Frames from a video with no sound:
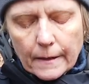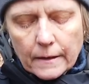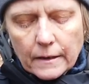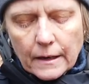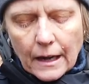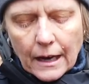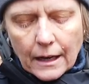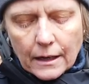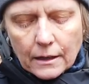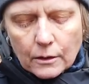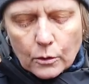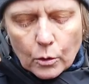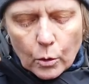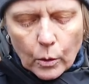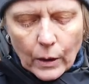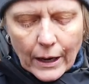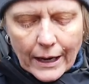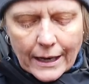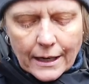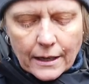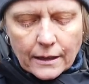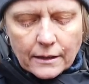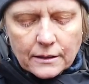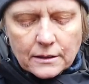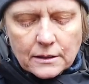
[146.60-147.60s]
not
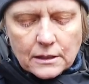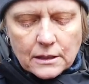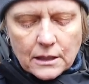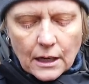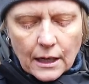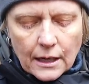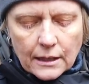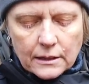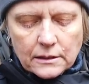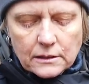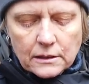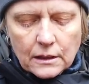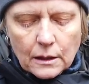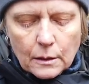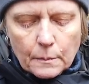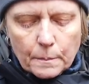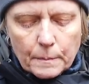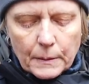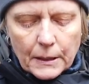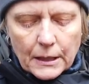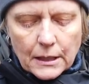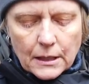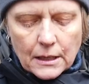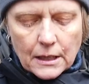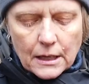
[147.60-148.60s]
quite as toxic,
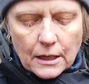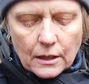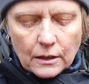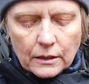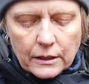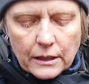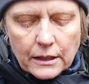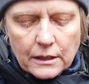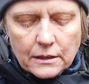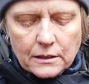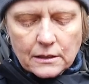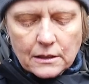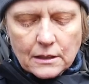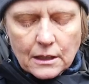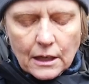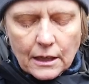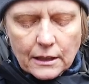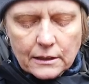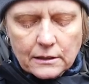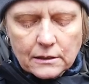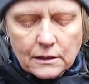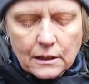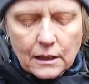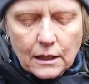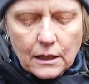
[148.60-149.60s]
but nearly as
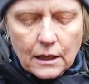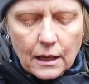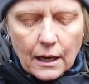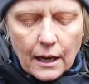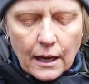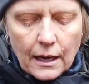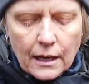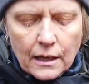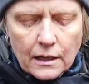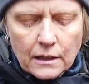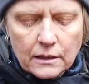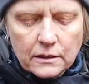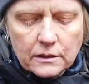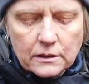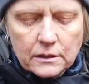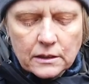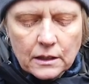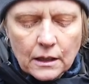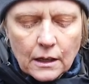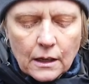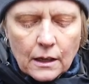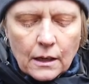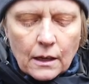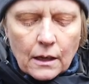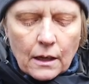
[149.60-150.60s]
toxic as
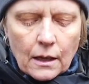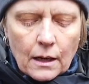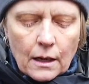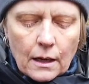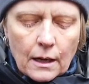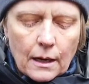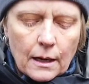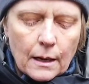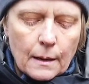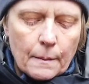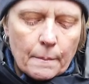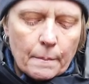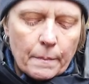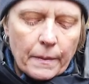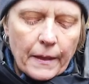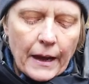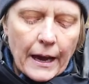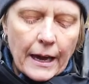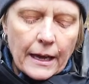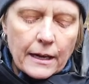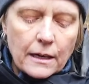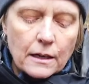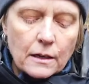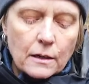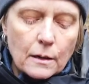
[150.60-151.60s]

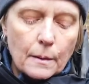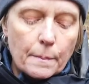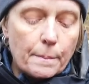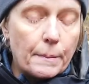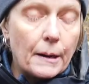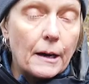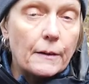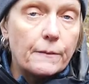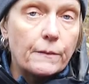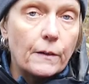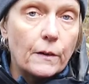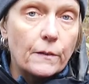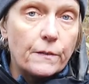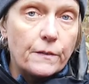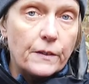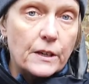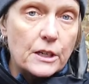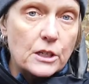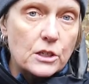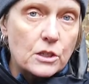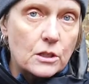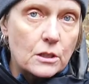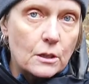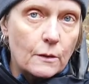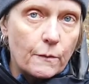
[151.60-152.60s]
that in a
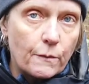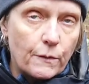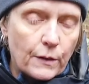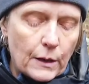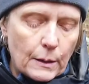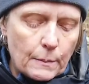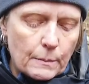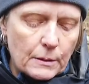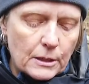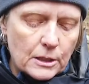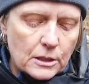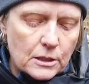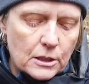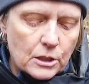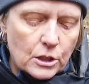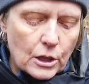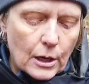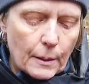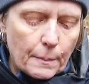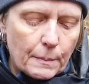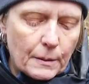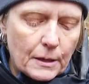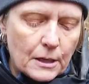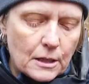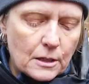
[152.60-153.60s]
pufferfish, the famous
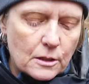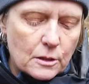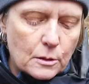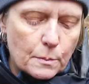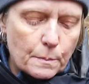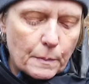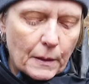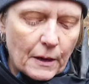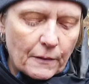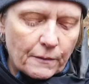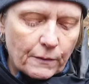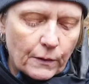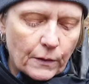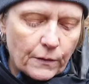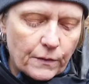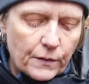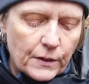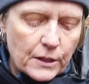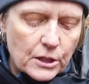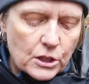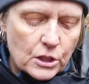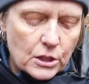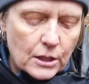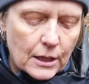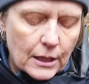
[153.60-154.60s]
Japanese
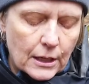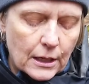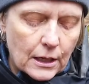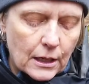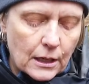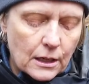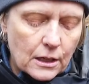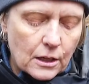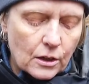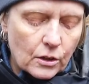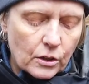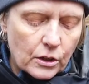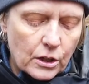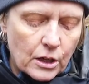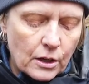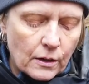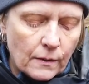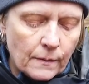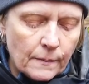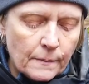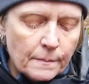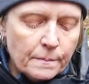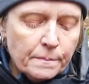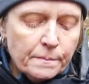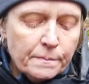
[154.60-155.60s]
pufferfish that can kill you.
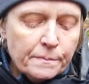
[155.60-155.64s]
